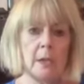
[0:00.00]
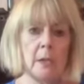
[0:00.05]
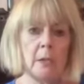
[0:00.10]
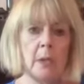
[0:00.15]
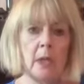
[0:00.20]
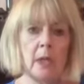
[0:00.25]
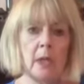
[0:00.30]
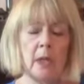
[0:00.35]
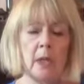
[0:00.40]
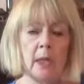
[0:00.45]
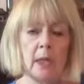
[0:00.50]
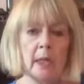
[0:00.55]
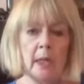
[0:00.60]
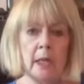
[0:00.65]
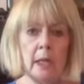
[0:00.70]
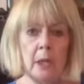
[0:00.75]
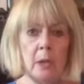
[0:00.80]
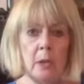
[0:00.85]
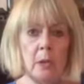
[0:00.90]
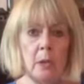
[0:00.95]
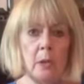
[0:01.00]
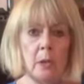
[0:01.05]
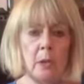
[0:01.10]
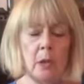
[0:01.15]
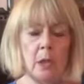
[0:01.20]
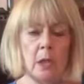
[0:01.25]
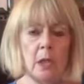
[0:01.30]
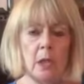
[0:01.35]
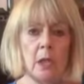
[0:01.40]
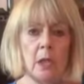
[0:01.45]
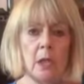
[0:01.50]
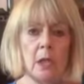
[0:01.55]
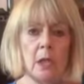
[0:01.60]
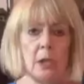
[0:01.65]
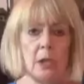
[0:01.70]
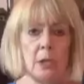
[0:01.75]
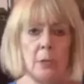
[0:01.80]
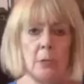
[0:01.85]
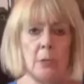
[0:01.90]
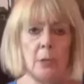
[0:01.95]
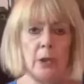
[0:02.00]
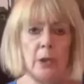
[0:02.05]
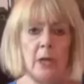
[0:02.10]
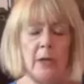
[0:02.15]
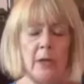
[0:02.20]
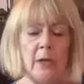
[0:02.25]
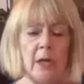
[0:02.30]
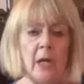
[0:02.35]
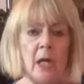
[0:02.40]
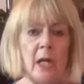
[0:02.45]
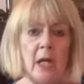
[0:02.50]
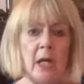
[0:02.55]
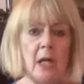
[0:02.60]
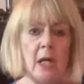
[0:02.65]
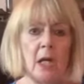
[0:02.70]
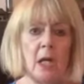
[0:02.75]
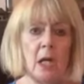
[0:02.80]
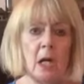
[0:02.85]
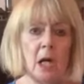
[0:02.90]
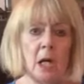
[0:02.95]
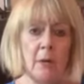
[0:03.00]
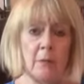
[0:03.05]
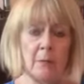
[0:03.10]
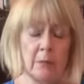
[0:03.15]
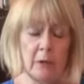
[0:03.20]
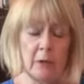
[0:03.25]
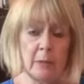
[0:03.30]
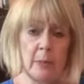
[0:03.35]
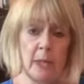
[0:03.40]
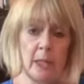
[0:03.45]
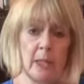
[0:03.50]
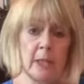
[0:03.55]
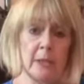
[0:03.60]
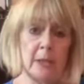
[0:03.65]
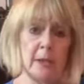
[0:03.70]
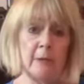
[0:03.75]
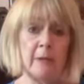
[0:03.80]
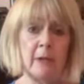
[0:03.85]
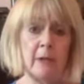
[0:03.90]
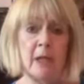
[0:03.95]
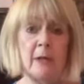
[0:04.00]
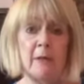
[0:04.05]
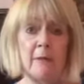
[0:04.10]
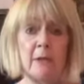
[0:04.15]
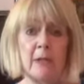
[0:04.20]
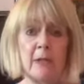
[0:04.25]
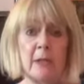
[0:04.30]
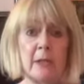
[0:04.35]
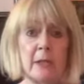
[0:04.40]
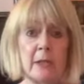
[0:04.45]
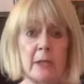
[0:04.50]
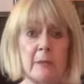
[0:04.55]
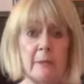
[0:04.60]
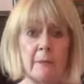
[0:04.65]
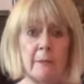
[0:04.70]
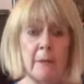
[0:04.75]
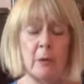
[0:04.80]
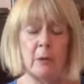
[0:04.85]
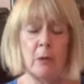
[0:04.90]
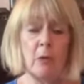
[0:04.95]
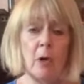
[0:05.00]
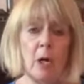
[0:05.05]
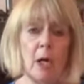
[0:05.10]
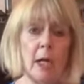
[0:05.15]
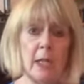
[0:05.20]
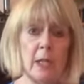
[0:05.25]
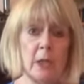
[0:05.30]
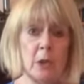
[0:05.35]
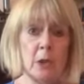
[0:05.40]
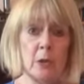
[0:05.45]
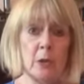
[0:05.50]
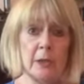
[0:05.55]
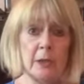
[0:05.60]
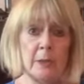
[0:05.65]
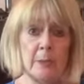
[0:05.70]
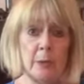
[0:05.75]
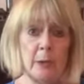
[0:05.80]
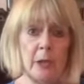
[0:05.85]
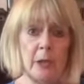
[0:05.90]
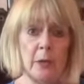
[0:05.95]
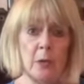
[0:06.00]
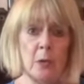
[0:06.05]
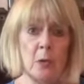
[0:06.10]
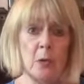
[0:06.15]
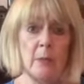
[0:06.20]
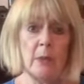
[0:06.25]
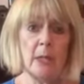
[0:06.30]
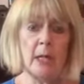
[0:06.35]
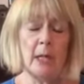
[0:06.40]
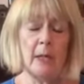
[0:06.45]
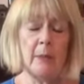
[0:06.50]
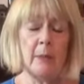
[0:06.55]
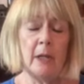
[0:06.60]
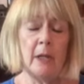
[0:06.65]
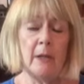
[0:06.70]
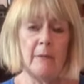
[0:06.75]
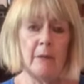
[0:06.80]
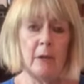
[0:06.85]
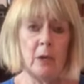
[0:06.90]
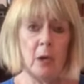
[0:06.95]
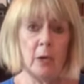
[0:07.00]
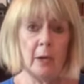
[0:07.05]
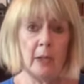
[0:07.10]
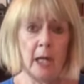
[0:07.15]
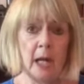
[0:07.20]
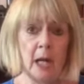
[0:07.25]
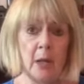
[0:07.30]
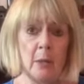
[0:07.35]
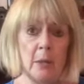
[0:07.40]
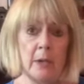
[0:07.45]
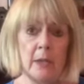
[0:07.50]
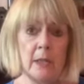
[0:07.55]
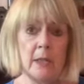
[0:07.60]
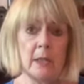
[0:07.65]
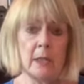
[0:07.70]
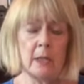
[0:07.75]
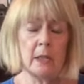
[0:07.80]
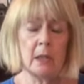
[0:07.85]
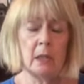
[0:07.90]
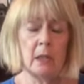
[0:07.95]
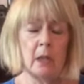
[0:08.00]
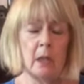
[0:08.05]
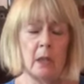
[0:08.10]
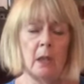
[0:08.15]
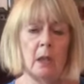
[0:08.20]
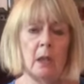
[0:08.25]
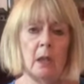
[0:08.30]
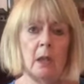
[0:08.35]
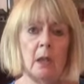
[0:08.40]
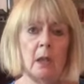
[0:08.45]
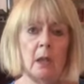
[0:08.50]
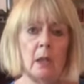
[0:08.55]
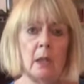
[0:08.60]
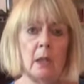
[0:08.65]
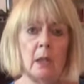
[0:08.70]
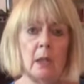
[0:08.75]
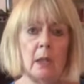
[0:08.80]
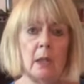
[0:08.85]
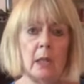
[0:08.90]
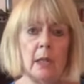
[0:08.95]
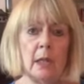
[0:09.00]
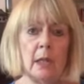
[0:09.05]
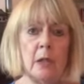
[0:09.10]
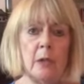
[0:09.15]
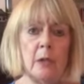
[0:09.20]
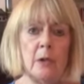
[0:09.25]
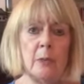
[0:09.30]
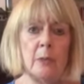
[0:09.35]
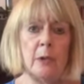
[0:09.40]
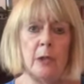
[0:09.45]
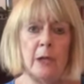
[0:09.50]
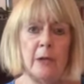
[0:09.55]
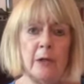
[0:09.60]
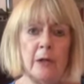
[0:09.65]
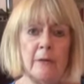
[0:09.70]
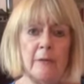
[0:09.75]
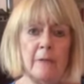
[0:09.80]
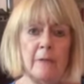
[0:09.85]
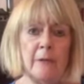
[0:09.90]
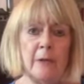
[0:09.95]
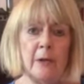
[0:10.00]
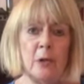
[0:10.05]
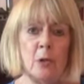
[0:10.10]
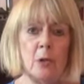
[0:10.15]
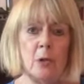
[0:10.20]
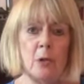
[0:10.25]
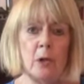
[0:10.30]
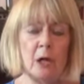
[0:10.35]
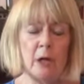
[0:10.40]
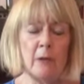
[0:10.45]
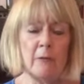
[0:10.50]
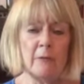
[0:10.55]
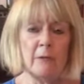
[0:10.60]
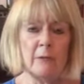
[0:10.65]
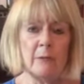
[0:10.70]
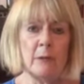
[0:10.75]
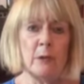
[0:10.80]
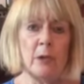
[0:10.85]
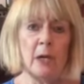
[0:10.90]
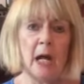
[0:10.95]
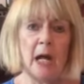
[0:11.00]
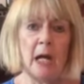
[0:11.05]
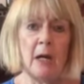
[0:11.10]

So I'd like you to breathe in comfortably. So if any of this doesn't feel right, you just breathe normally. But if you're okay with this, I'd like you to breathe in for your comfortable